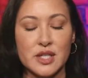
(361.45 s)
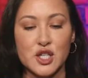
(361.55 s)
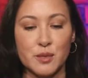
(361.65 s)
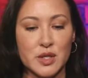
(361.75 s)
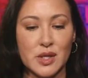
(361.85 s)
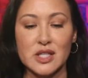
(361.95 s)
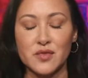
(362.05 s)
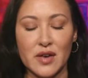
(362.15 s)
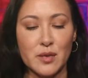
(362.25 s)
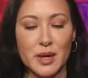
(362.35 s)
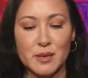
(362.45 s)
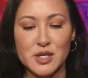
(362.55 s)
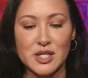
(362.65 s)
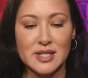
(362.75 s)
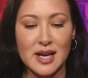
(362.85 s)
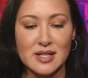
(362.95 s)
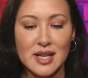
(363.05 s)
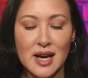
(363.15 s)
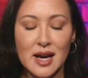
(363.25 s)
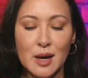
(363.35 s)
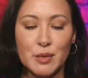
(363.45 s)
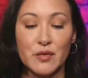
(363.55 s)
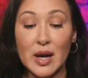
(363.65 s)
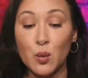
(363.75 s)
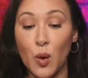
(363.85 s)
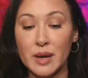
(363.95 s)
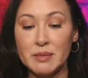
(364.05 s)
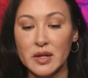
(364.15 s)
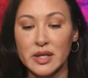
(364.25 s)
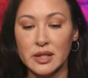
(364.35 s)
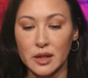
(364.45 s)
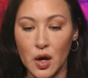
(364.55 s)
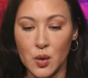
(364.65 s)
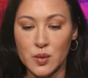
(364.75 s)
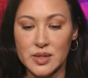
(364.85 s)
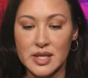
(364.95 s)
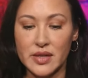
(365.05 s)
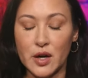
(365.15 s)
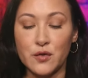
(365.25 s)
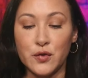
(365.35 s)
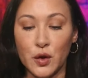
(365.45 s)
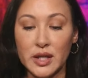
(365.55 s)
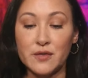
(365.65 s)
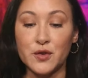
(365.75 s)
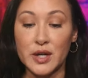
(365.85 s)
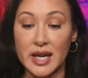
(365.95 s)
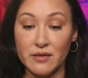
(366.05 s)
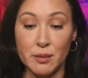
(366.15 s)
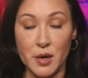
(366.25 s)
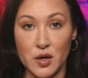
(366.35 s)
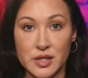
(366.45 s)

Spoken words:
They should be doing this for everybody. But she says, provide 1 million loans that are fully forgivable.